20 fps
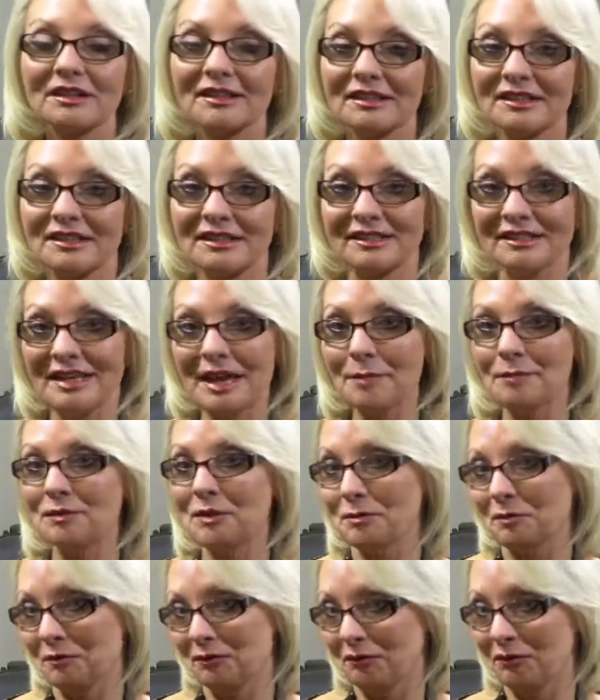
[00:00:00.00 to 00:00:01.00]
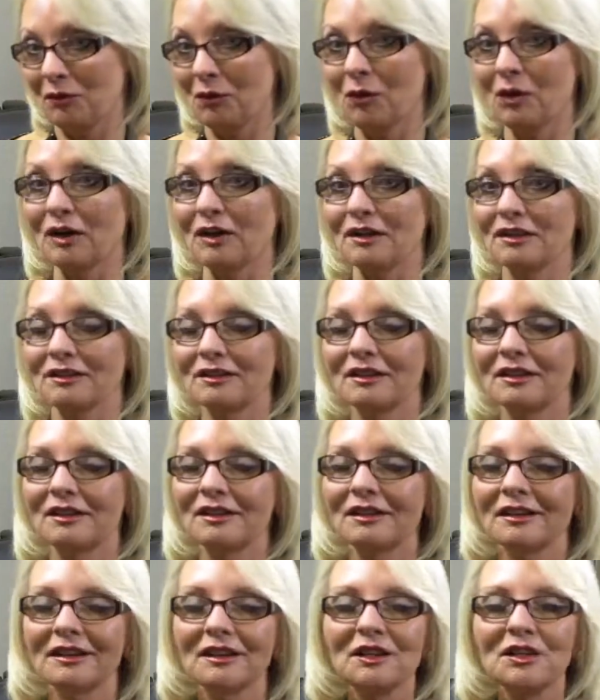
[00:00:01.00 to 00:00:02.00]
Step number 4.
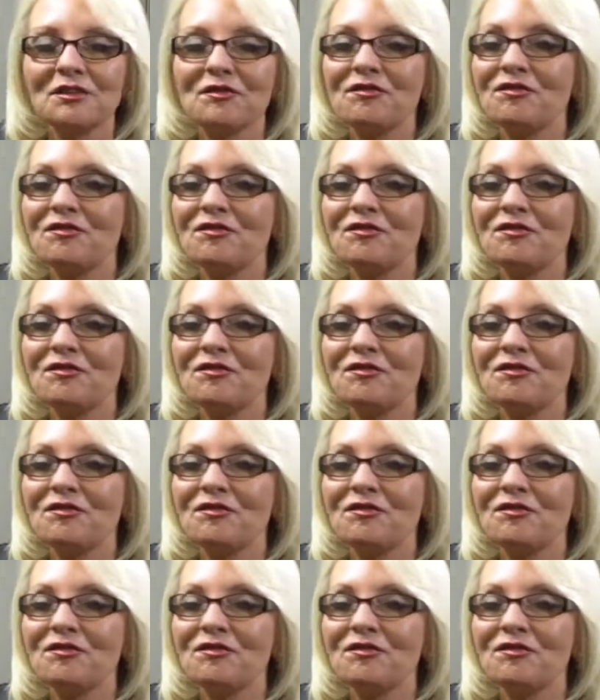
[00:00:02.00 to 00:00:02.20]
You